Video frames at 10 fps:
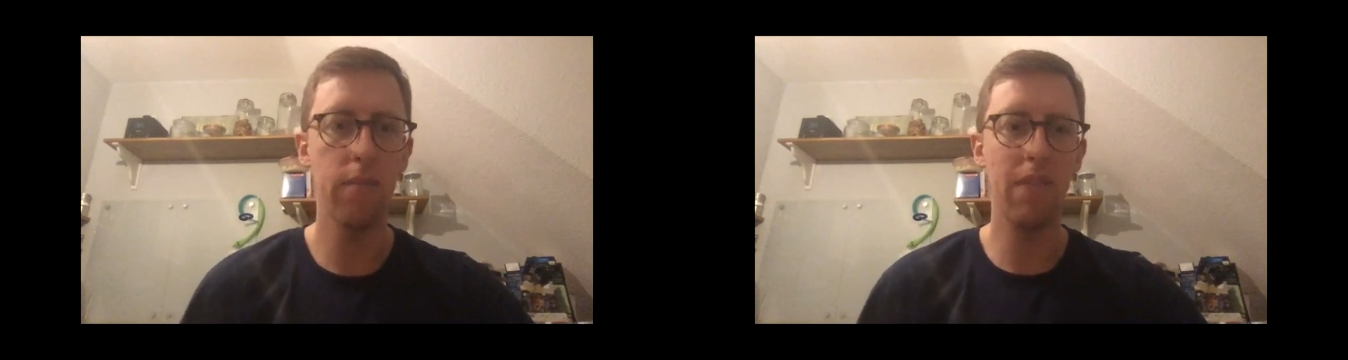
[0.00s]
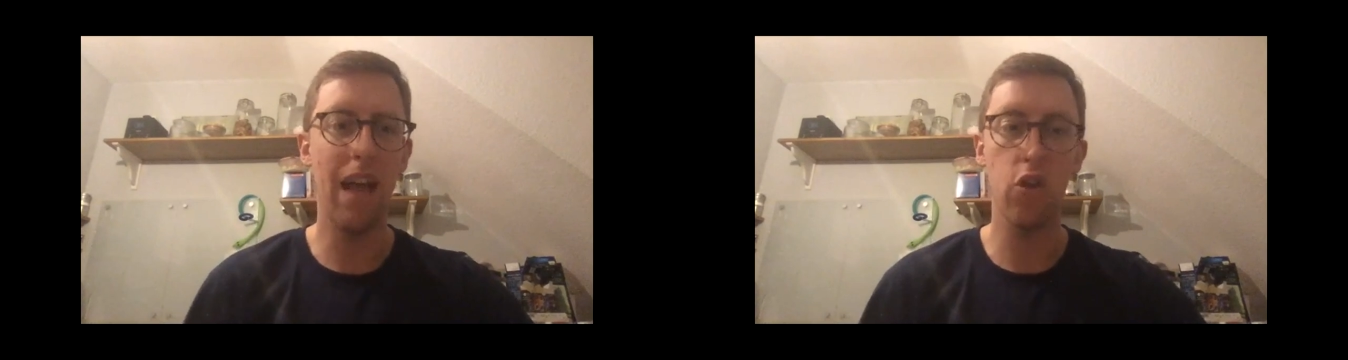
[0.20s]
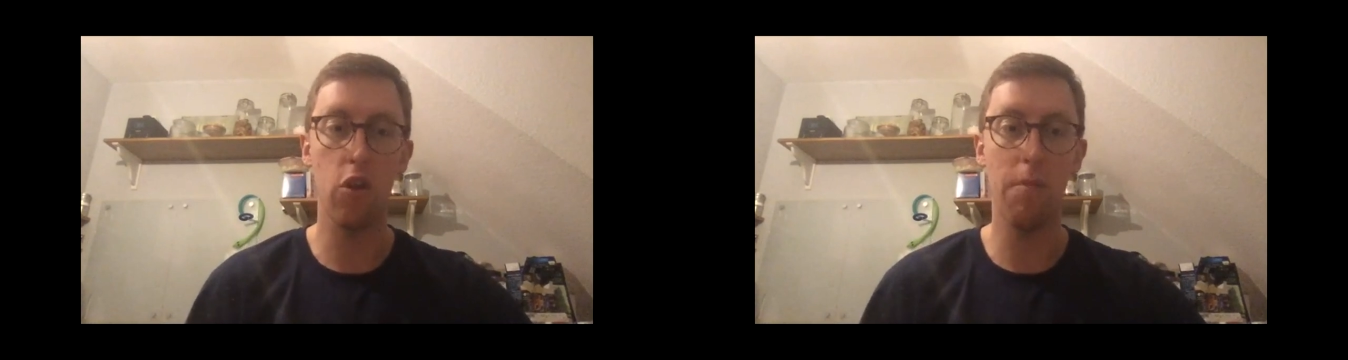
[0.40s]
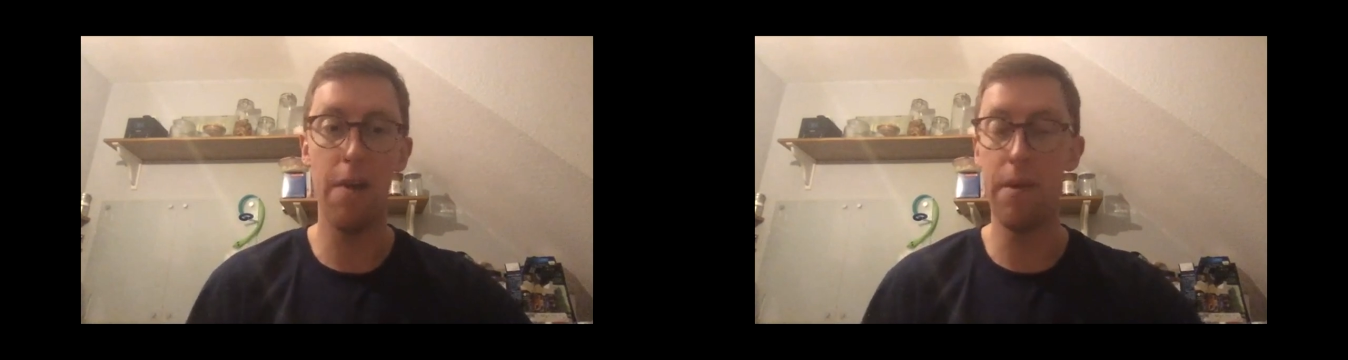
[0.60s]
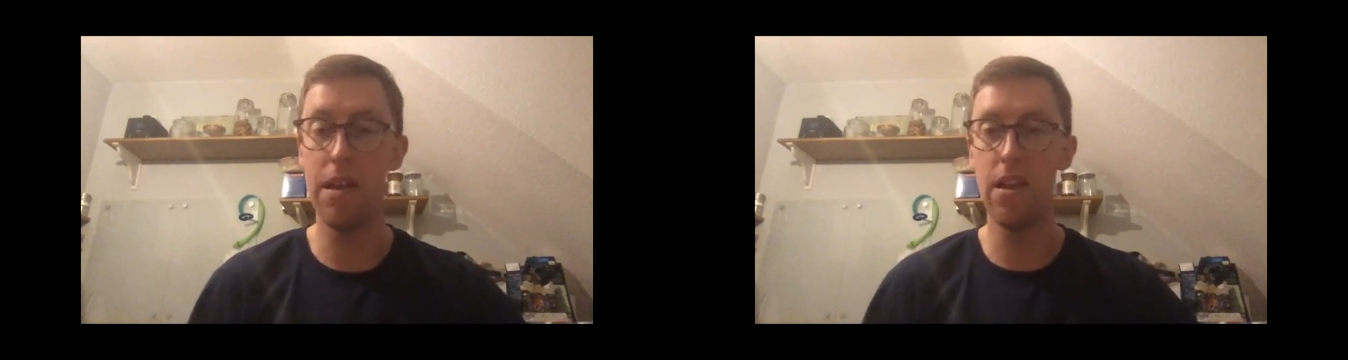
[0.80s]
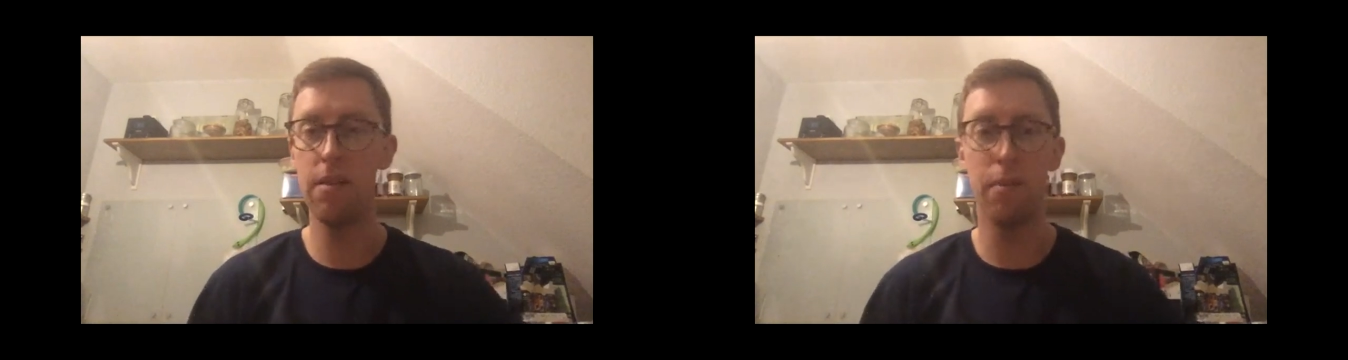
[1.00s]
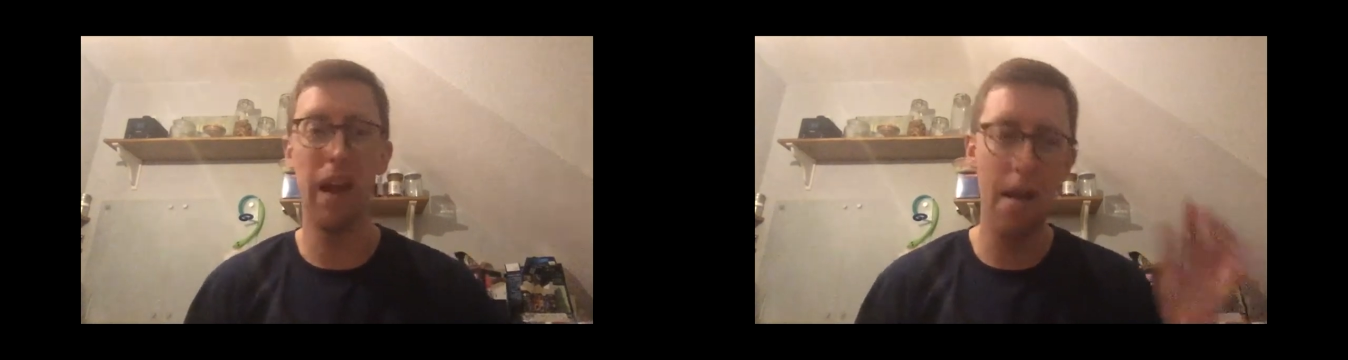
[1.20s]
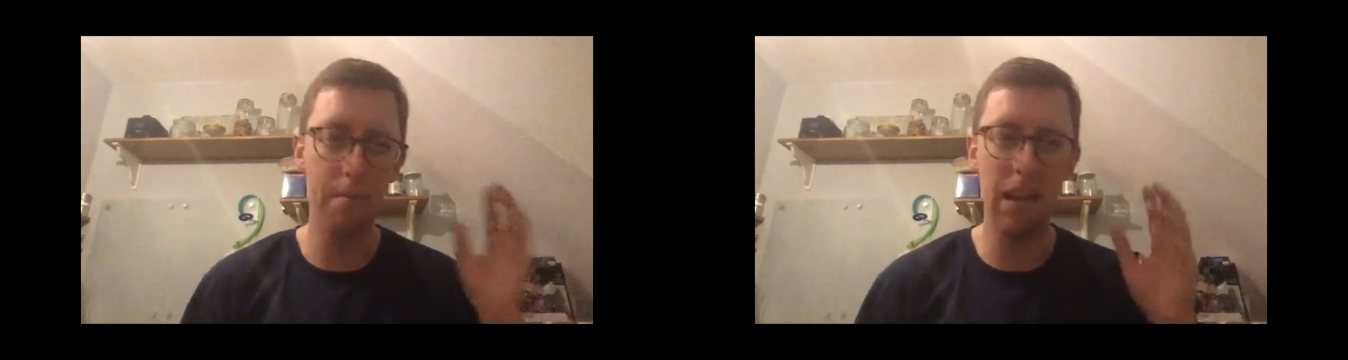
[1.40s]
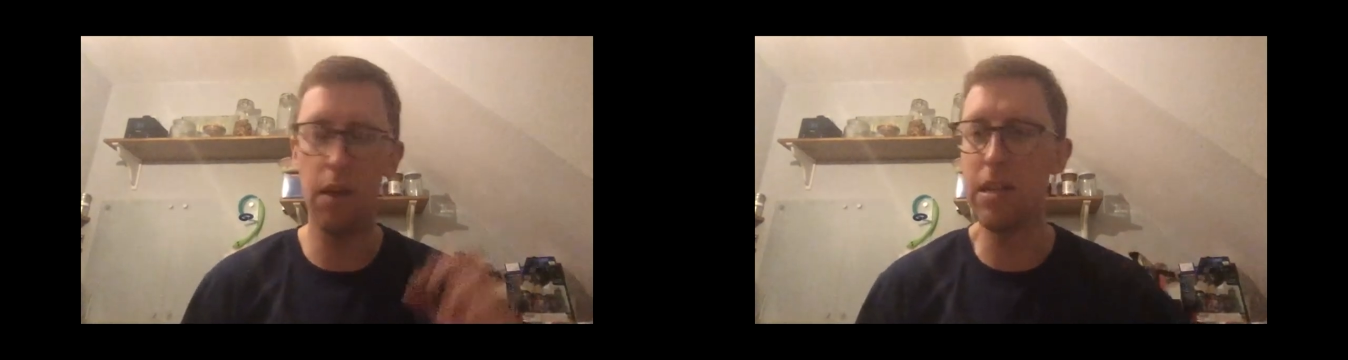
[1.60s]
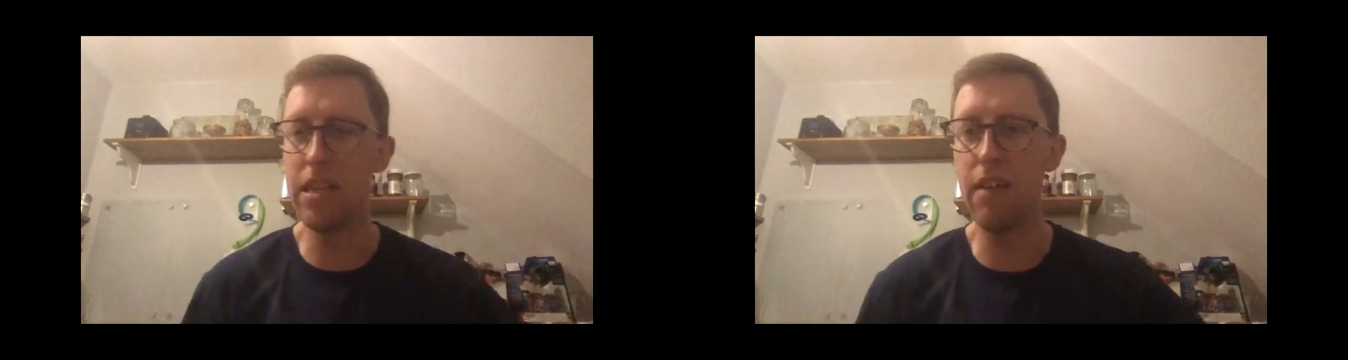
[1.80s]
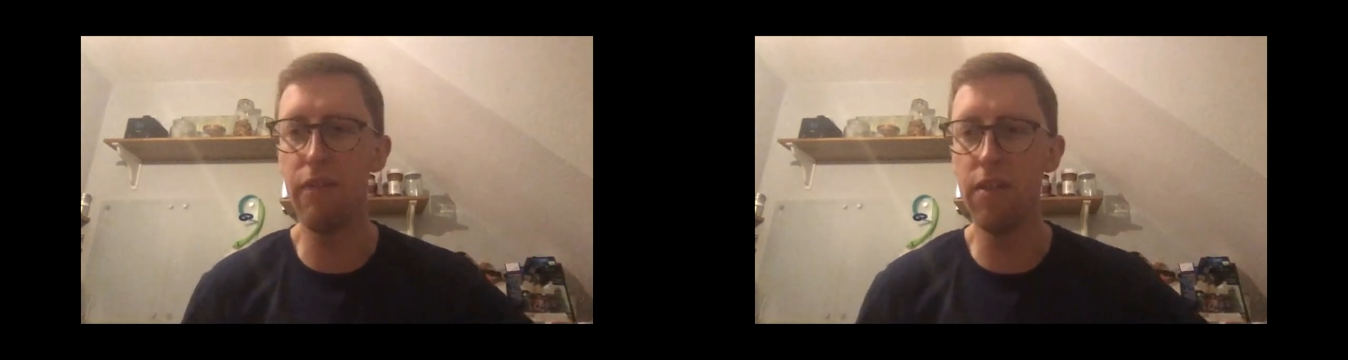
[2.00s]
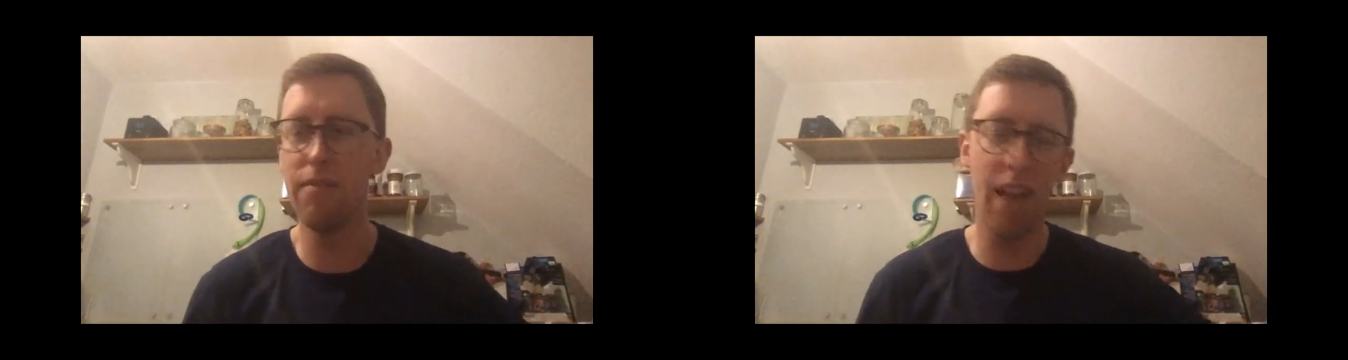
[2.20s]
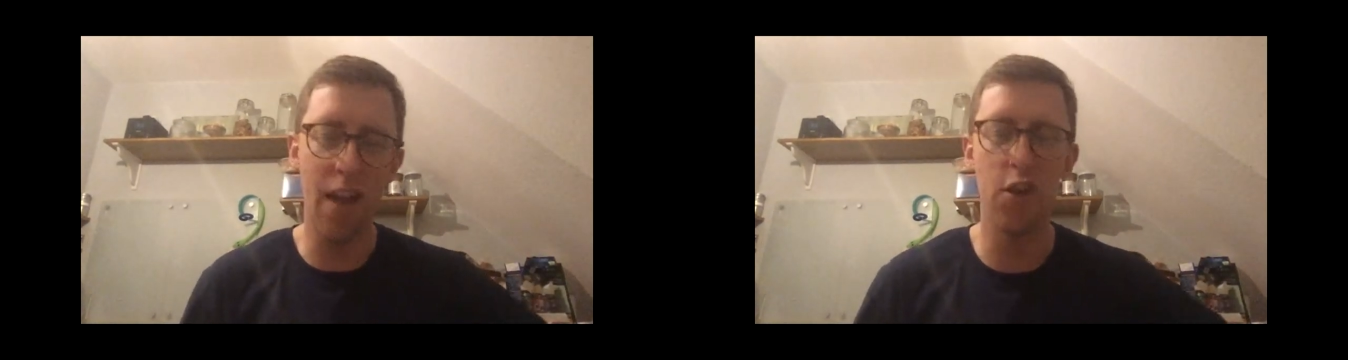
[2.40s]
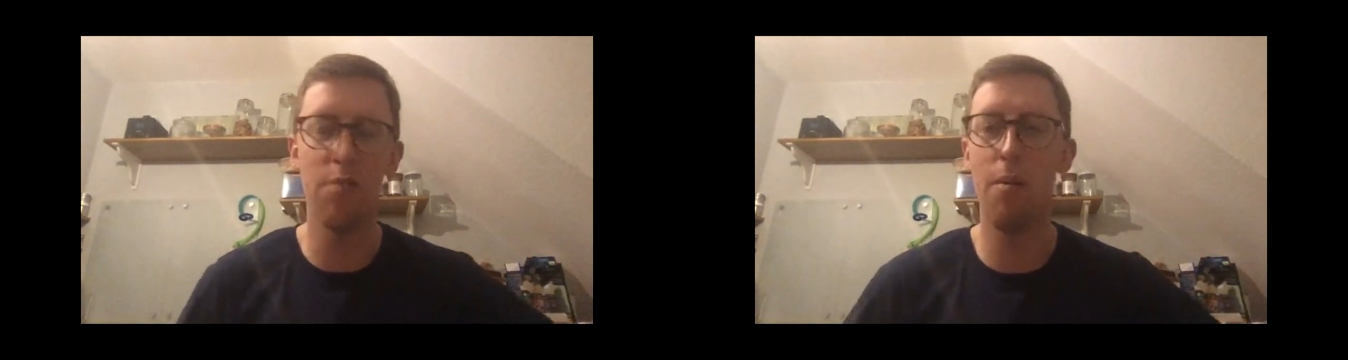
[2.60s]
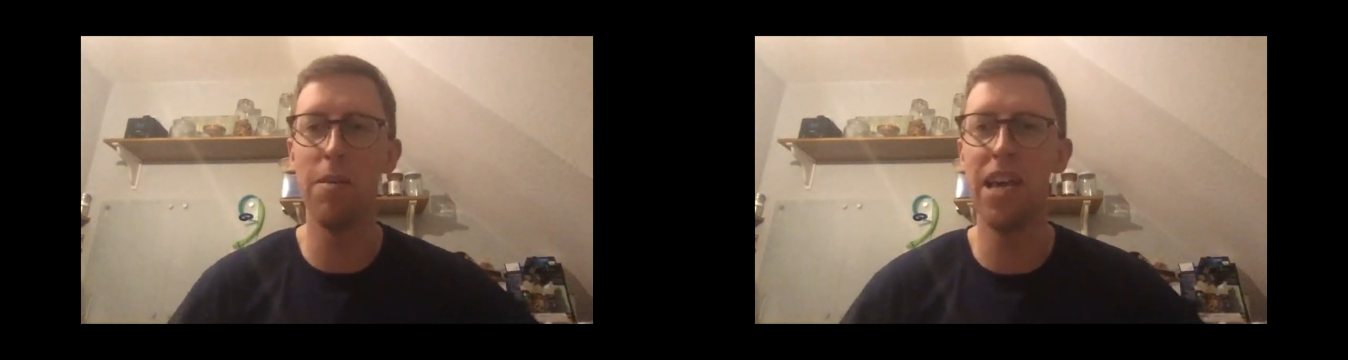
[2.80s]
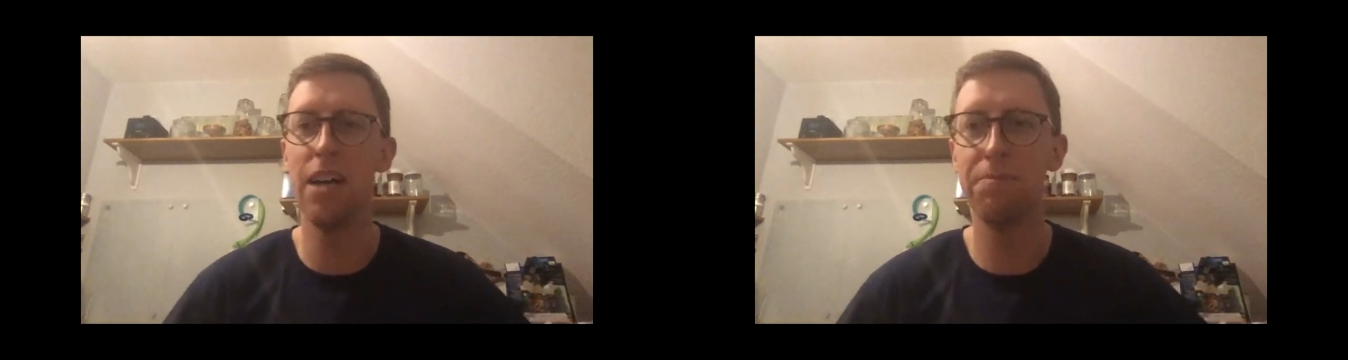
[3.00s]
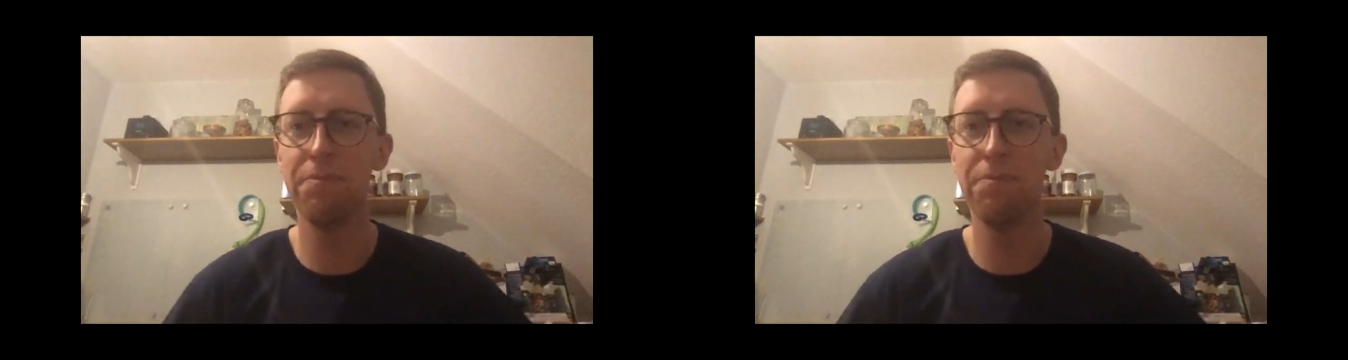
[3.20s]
That's just my opinion, but I'm a little bit different, as you can probably tell.